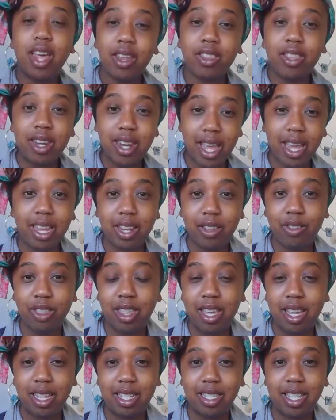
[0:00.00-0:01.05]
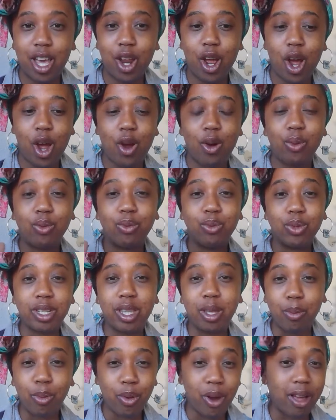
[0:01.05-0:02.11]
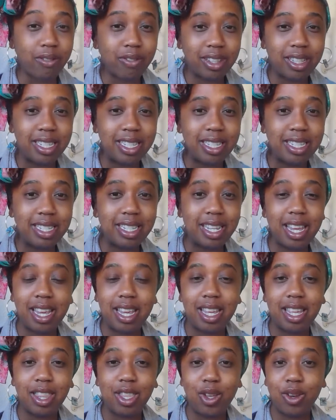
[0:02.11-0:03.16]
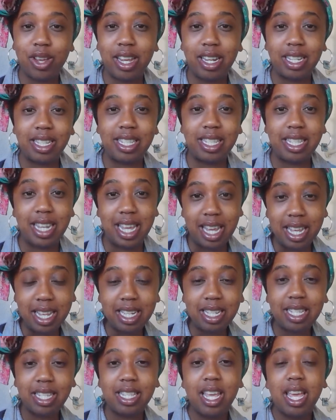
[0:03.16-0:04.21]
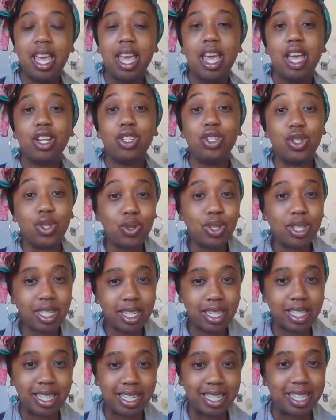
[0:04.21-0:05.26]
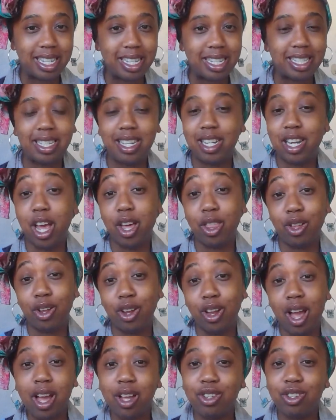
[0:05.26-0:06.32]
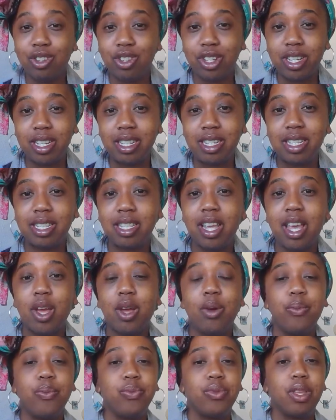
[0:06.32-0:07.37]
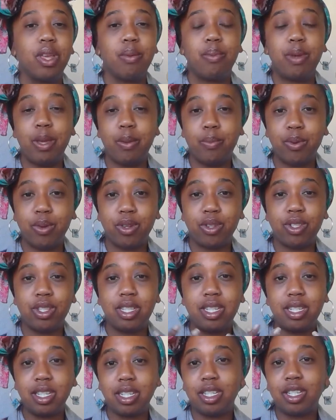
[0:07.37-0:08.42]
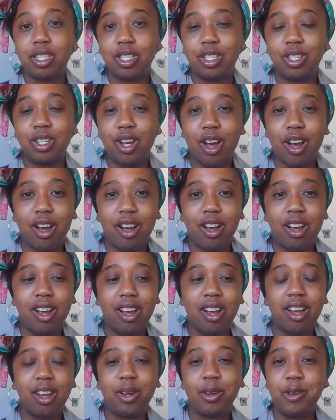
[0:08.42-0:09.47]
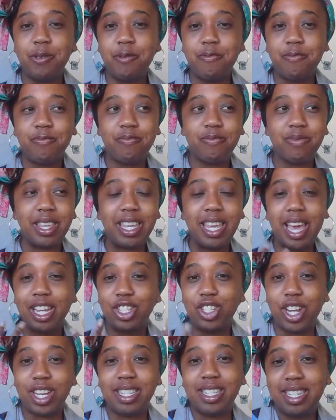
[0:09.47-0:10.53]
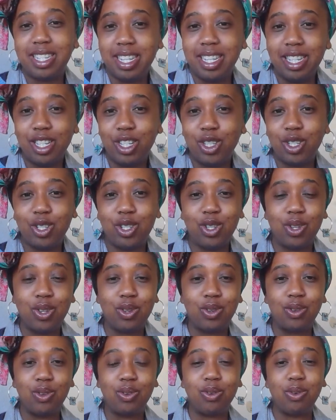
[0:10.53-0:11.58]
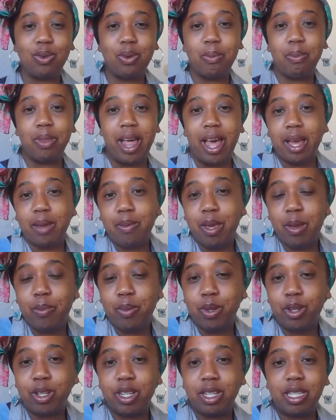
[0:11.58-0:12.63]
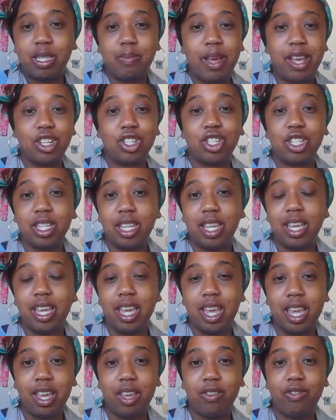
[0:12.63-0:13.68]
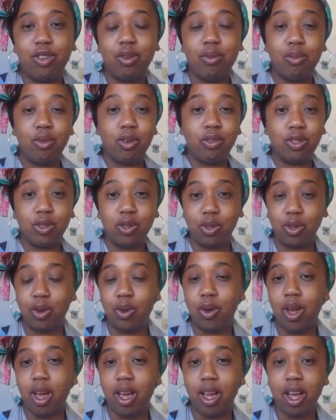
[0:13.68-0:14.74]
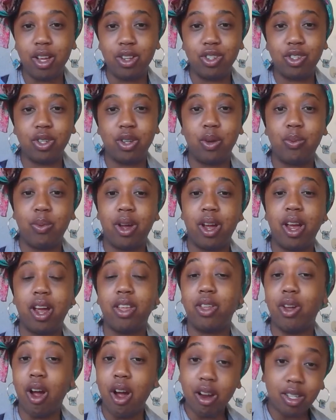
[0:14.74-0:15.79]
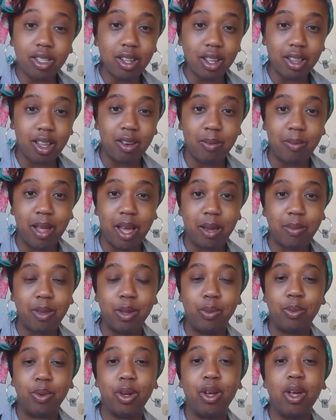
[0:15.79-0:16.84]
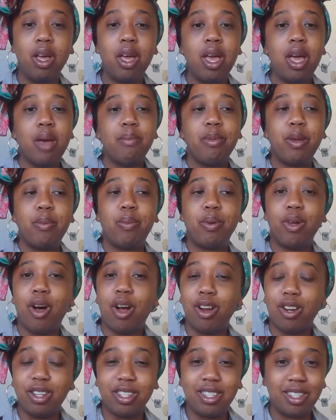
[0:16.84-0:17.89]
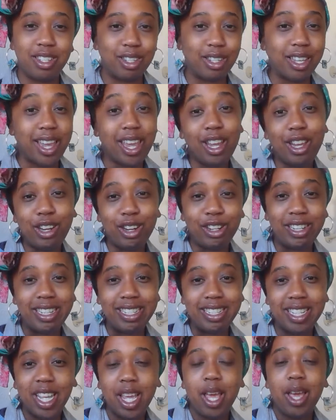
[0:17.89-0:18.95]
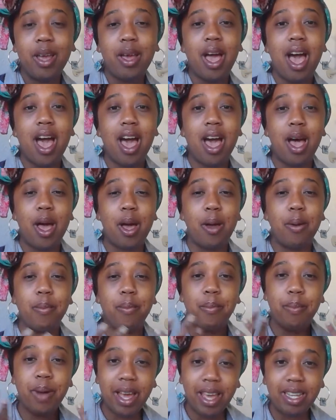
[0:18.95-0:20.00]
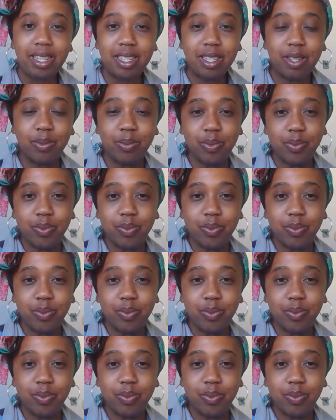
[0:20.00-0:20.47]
the negative things that are really prevalent in the United States do still exist in other countries. People still are adjusting to Black people, especially if you move to a country where there aren't a lot of Black people. People are still ignorant, but